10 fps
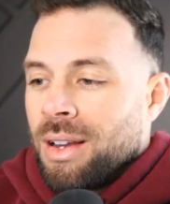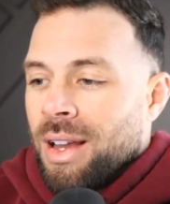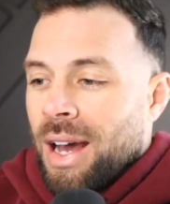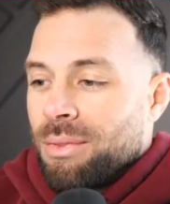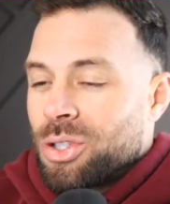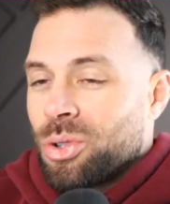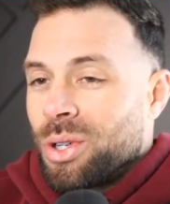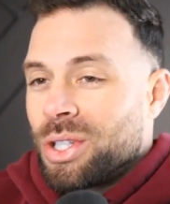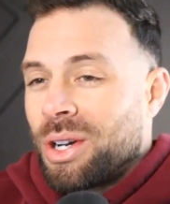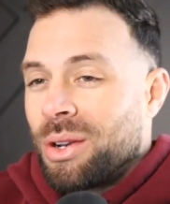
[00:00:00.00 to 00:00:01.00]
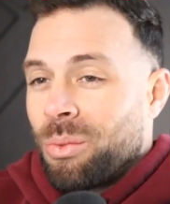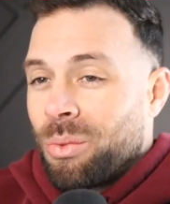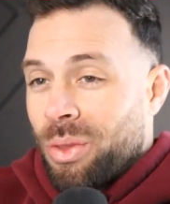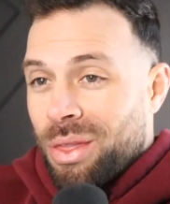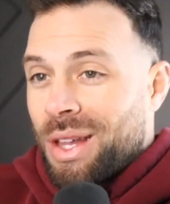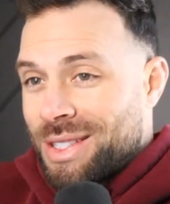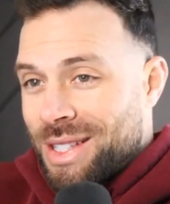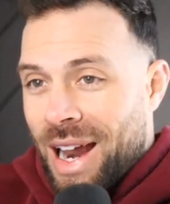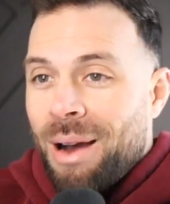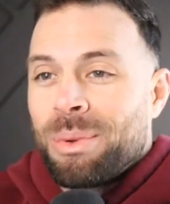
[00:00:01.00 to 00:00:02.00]
have a choice on the things
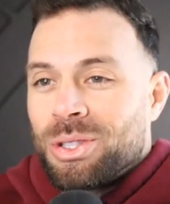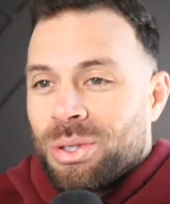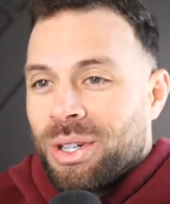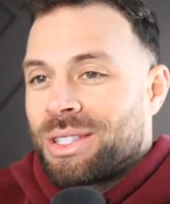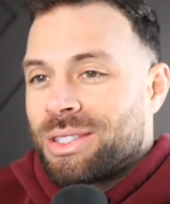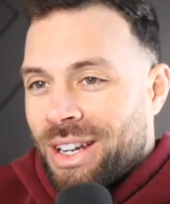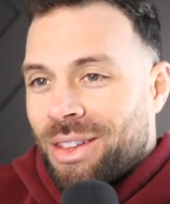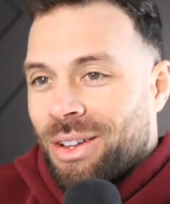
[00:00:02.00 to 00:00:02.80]
that happen to us, right?